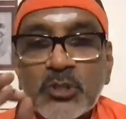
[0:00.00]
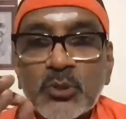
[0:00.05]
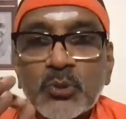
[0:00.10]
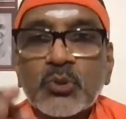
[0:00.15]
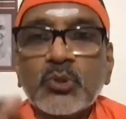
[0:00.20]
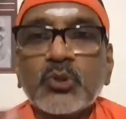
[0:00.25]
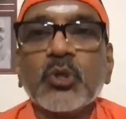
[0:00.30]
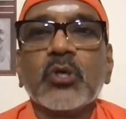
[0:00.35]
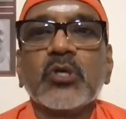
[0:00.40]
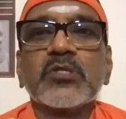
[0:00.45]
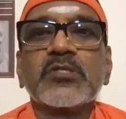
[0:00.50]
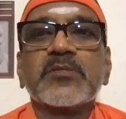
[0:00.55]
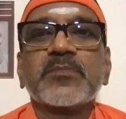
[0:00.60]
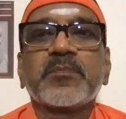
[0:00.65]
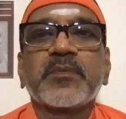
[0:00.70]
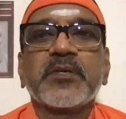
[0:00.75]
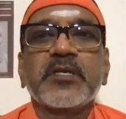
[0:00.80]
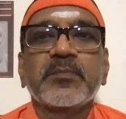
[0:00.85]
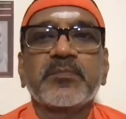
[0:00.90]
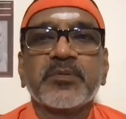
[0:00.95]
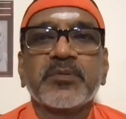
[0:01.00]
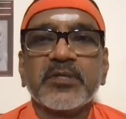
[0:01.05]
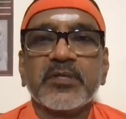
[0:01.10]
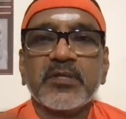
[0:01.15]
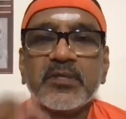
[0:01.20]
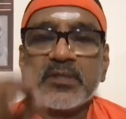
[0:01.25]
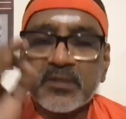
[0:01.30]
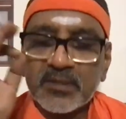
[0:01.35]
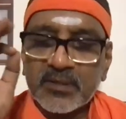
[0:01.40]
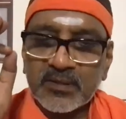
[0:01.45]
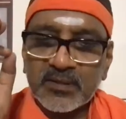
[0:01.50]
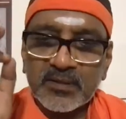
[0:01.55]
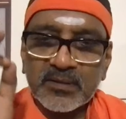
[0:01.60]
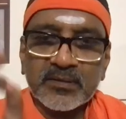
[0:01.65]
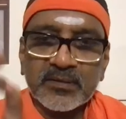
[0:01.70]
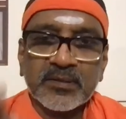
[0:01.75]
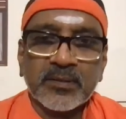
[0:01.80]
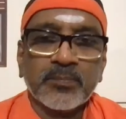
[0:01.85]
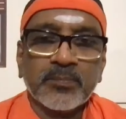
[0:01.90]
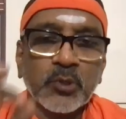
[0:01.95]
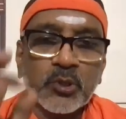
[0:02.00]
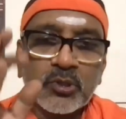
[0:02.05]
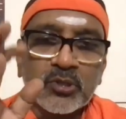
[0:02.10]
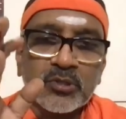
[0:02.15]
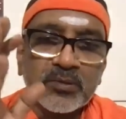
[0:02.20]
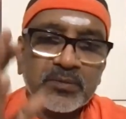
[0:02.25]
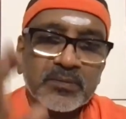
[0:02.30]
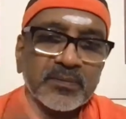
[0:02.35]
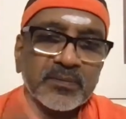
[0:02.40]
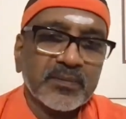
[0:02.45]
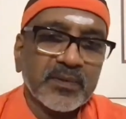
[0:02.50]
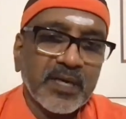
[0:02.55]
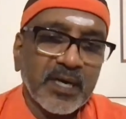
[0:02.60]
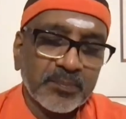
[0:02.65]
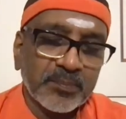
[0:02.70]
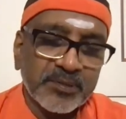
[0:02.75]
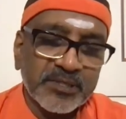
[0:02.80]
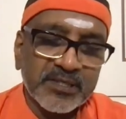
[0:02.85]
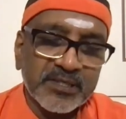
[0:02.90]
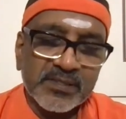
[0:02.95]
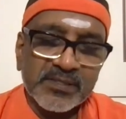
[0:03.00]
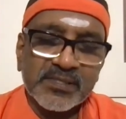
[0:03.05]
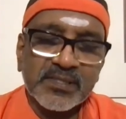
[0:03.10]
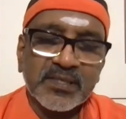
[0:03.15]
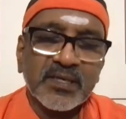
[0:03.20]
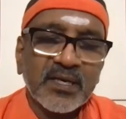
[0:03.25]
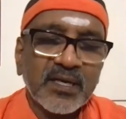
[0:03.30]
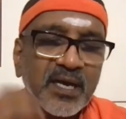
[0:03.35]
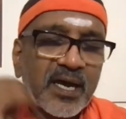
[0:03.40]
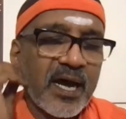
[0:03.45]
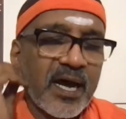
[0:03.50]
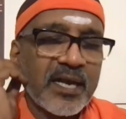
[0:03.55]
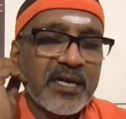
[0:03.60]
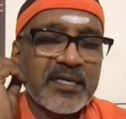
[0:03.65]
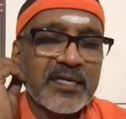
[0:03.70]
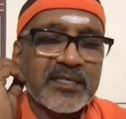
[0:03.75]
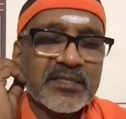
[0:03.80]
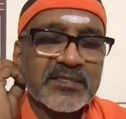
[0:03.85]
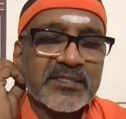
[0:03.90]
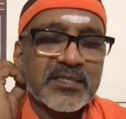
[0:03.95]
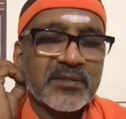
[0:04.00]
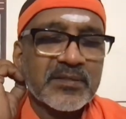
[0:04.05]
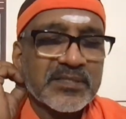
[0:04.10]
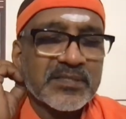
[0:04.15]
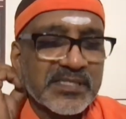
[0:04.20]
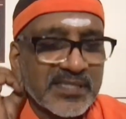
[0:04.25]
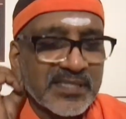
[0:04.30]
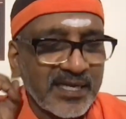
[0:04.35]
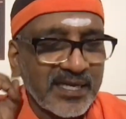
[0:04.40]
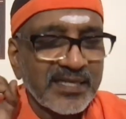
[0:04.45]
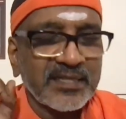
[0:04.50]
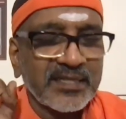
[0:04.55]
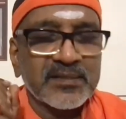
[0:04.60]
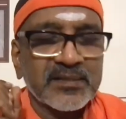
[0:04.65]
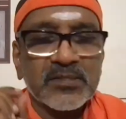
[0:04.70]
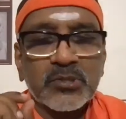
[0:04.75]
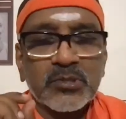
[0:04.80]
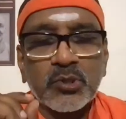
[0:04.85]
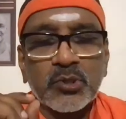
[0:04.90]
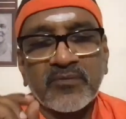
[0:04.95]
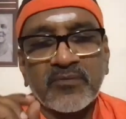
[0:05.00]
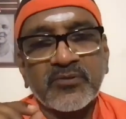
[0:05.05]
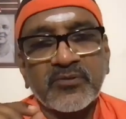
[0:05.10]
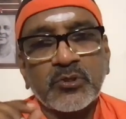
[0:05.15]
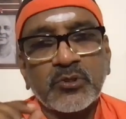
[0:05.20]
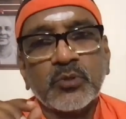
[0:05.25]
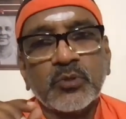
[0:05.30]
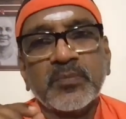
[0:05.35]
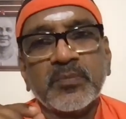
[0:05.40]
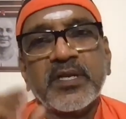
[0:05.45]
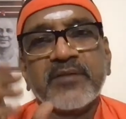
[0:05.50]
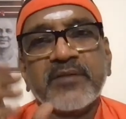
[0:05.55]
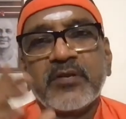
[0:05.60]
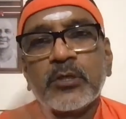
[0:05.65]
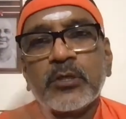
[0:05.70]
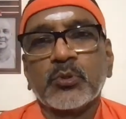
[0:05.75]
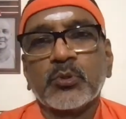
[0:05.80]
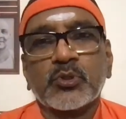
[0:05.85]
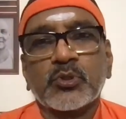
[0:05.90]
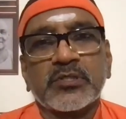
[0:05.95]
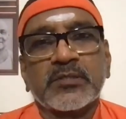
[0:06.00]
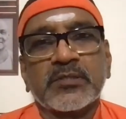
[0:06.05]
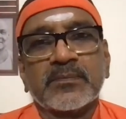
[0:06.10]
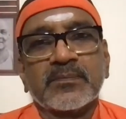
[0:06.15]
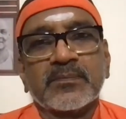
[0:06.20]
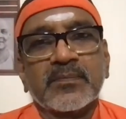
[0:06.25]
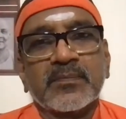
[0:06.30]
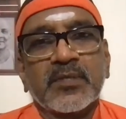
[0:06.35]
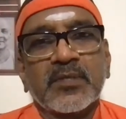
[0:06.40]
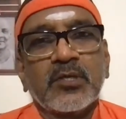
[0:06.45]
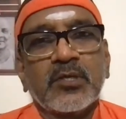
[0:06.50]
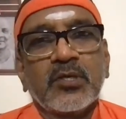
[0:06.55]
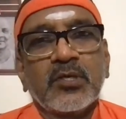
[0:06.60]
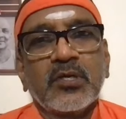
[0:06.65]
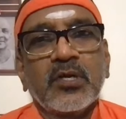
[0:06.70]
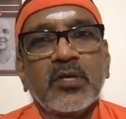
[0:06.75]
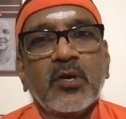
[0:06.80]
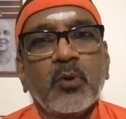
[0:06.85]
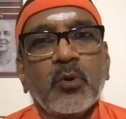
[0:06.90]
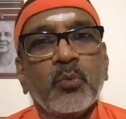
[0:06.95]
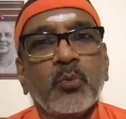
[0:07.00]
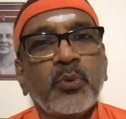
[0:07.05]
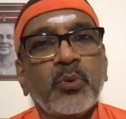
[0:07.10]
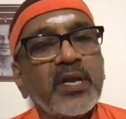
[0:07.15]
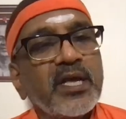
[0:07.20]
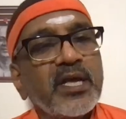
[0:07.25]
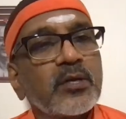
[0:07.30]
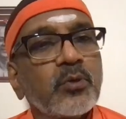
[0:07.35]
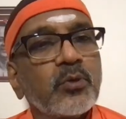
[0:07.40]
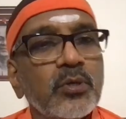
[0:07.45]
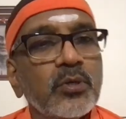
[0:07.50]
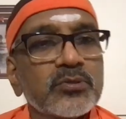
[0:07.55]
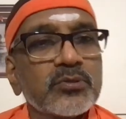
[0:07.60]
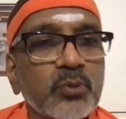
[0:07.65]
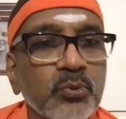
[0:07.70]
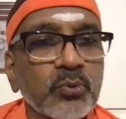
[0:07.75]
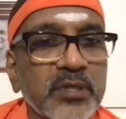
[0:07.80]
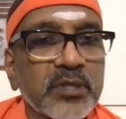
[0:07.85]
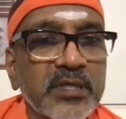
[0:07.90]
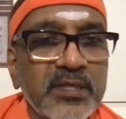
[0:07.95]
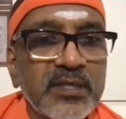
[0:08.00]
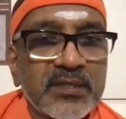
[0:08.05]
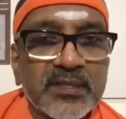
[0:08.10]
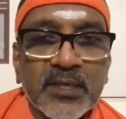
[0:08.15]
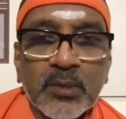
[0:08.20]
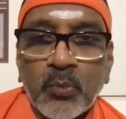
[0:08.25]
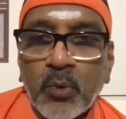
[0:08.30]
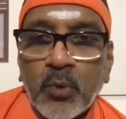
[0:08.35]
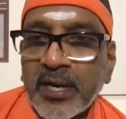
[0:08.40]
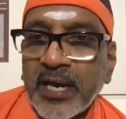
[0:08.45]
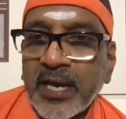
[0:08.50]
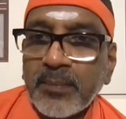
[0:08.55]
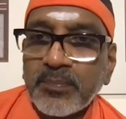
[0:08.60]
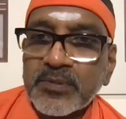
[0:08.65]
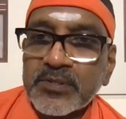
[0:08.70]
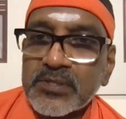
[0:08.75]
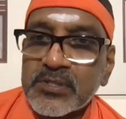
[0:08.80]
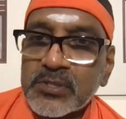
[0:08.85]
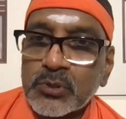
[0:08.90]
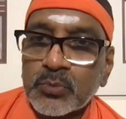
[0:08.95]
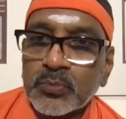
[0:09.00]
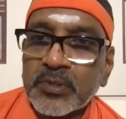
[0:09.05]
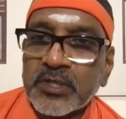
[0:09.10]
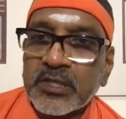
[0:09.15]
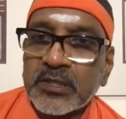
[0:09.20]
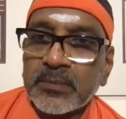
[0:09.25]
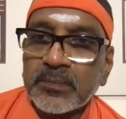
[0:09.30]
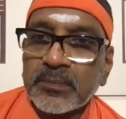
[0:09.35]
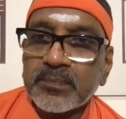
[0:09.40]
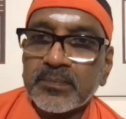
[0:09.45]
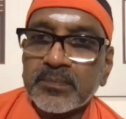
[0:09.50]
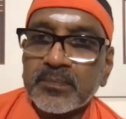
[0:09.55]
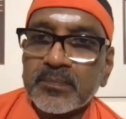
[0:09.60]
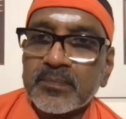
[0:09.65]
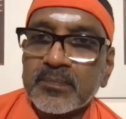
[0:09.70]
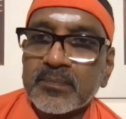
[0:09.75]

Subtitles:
To those people, the book appeals, and it is a science of human evolution. When I go through the Gita, what happens to me?